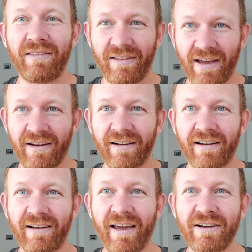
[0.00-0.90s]
and
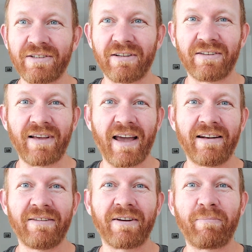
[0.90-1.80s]
the occasional
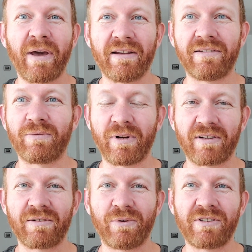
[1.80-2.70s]
scientific pages
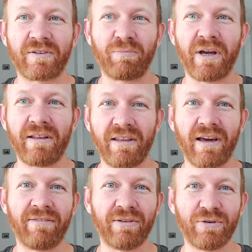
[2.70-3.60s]
which explain the
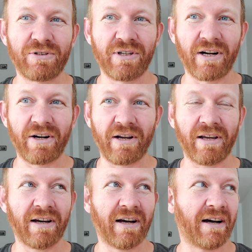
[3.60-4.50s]

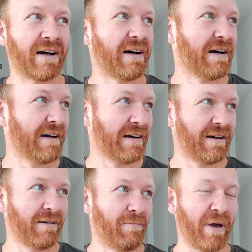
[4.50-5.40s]
evolutionary
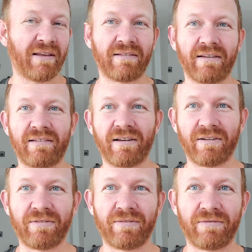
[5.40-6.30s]
basis
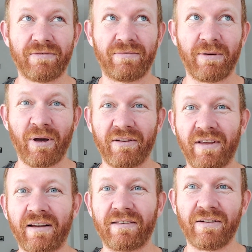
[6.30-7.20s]
of female
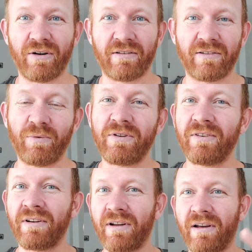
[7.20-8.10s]
sexy noises, which is
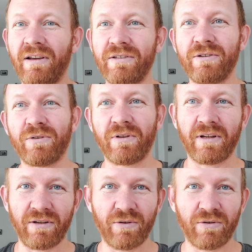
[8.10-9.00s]
an issue
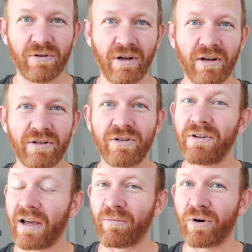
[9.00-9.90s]
that you should
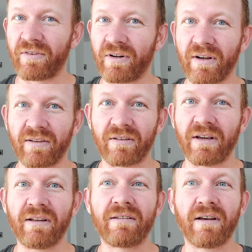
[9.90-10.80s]
take more
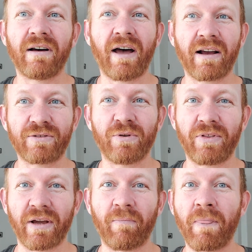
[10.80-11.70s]
seriously. It's an actual
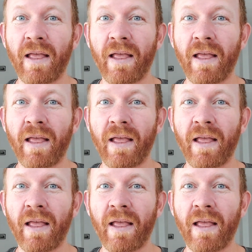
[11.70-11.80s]
thing.